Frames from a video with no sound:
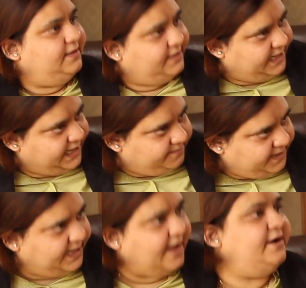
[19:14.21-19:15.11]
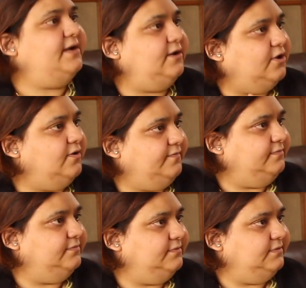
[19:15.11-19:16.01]
they can be carried along
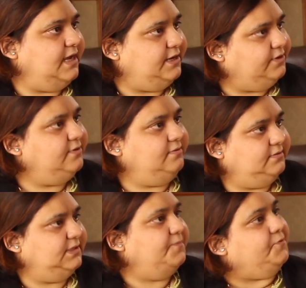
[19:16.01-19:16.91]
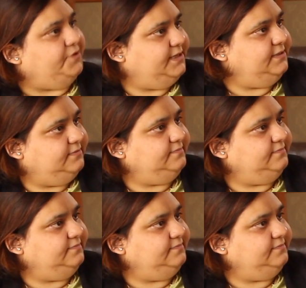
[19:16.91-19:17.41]
and supported.